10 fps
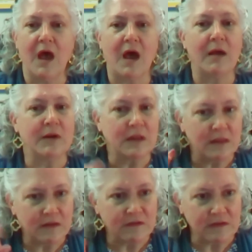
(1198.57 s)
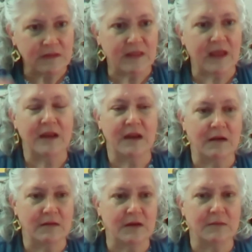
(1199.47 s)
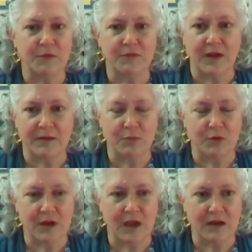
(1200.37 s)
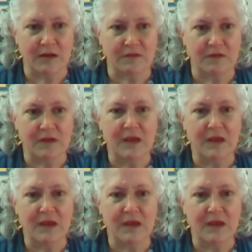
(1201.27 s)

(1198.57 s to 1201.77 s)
I'm going to listen to that and I'm going to provide more guidance.